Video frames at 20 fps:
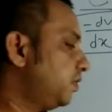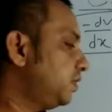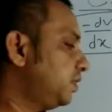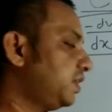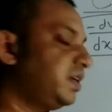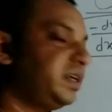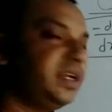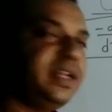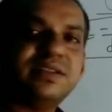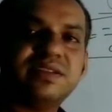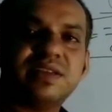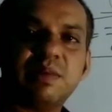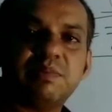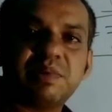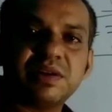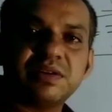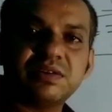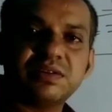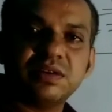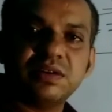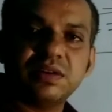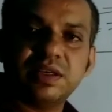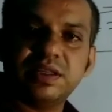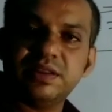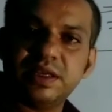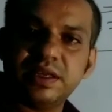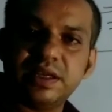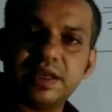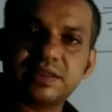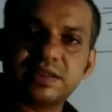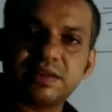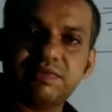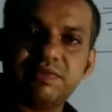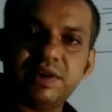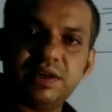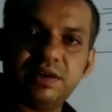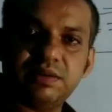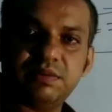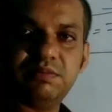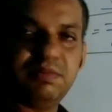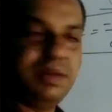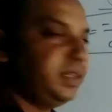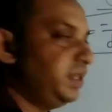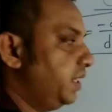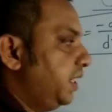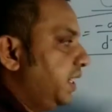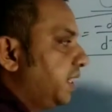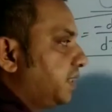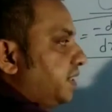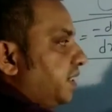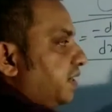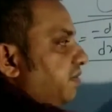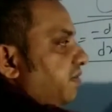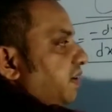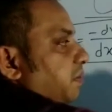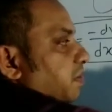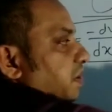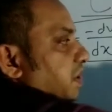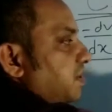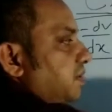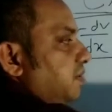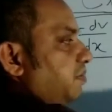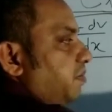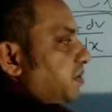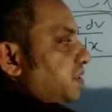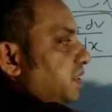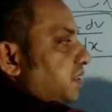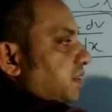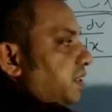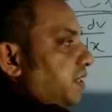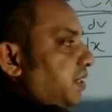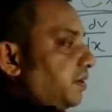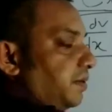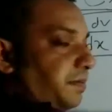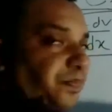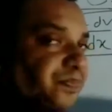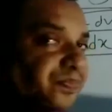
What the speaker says: the d separation in the electric field by the electric field present here.